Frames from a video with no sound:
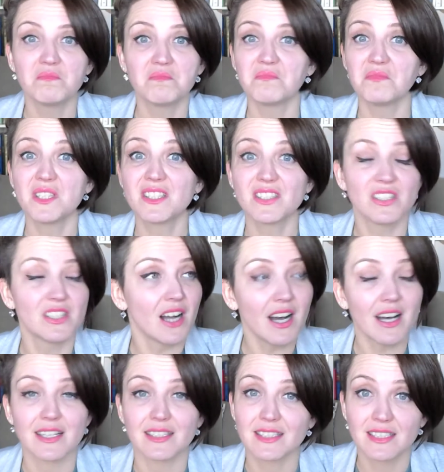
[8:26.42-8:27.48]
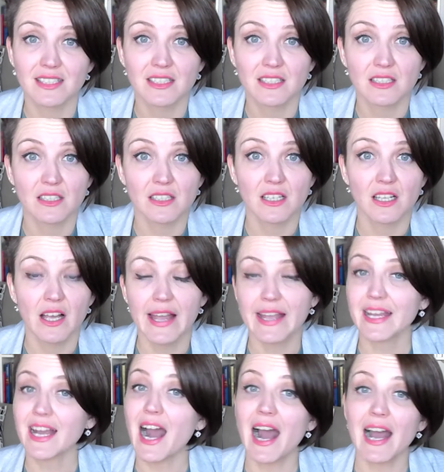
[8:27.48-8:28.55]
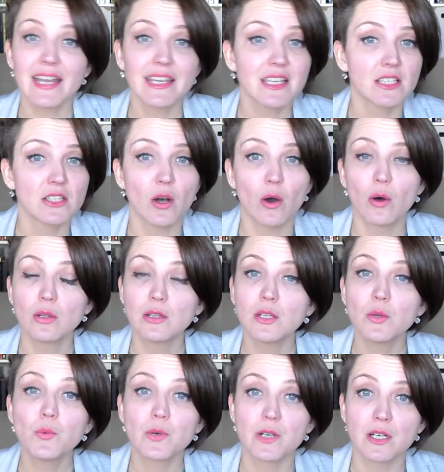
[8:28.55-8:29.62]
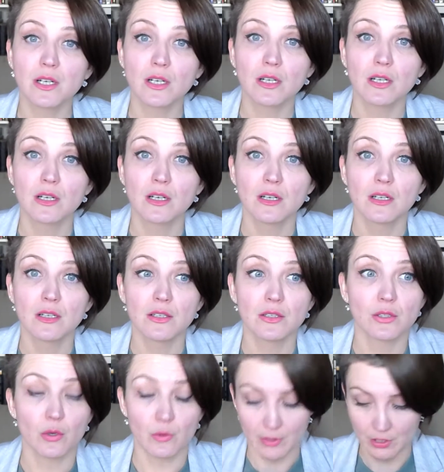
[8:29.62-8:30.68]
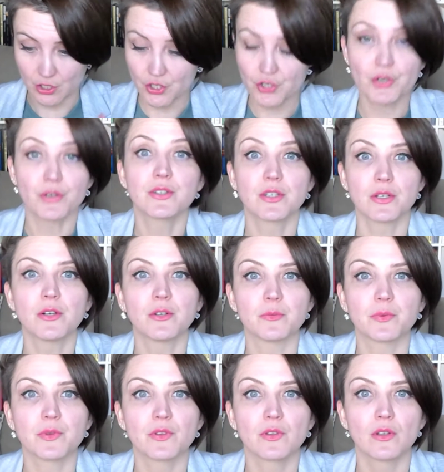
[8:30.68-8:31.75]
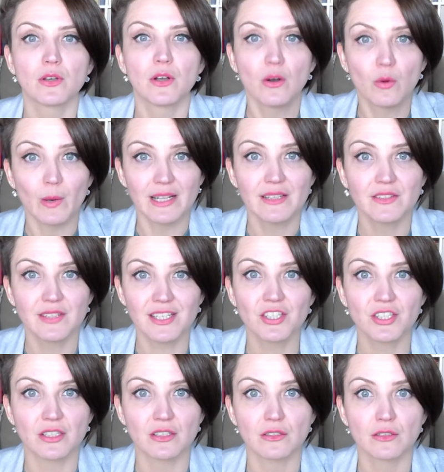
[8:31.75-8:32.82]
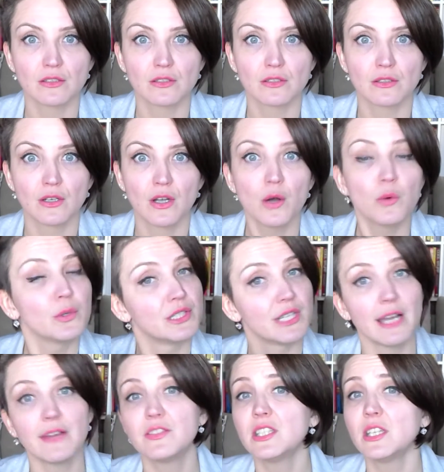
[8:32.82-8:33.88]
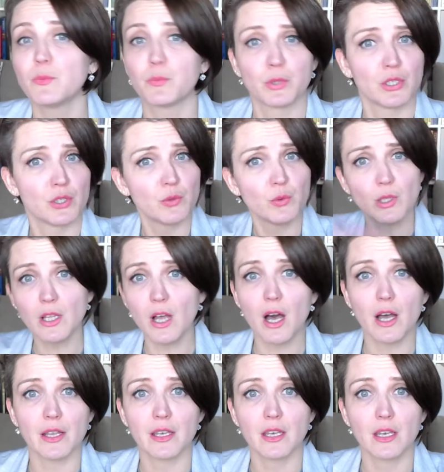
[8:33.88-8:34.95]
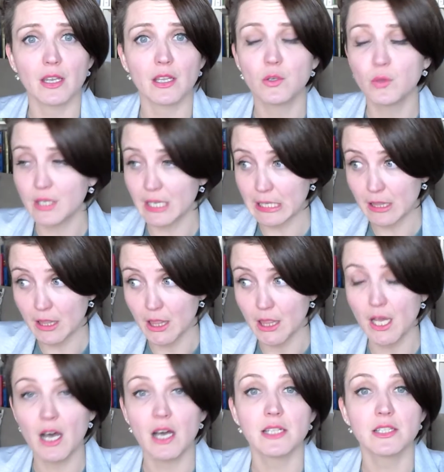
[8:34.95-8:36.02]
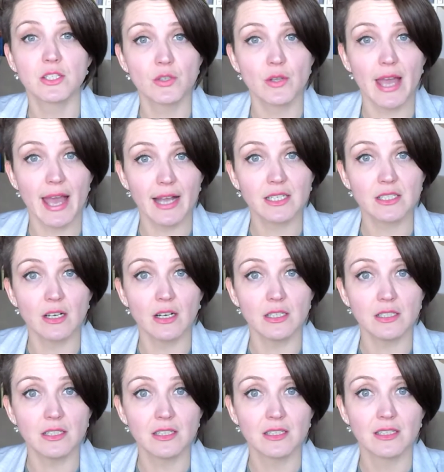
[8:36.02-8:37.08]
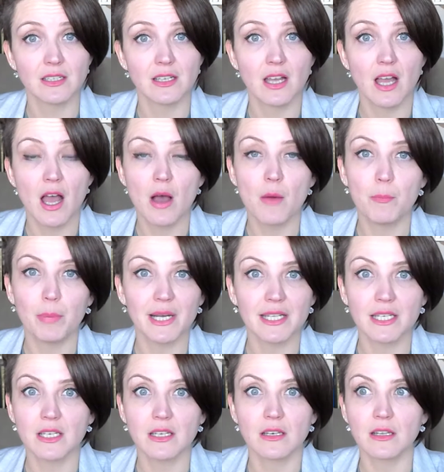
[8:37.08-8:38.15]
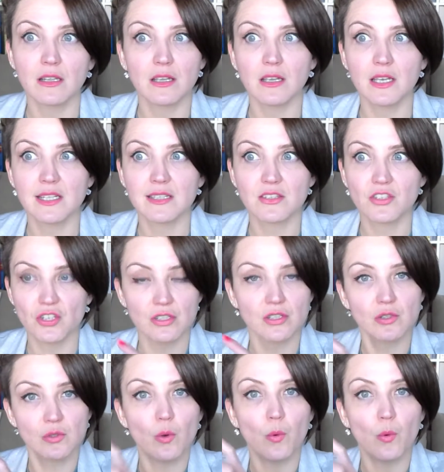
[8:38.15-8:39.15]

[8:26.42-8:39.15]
it's not. Like, I can only work, in short terms. One session. We dive deep, we do a lot. You get lots to act on, but it's just